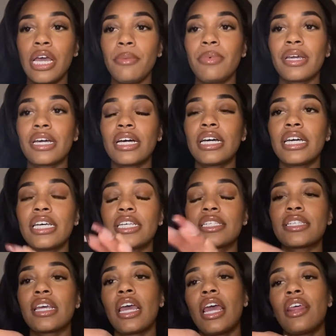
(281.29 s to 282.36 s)

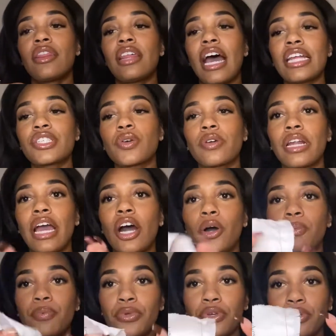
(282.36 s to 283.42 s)
because that's gonna
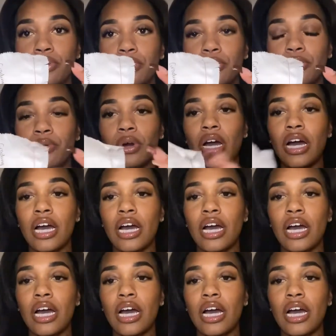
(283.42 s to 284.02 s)
help you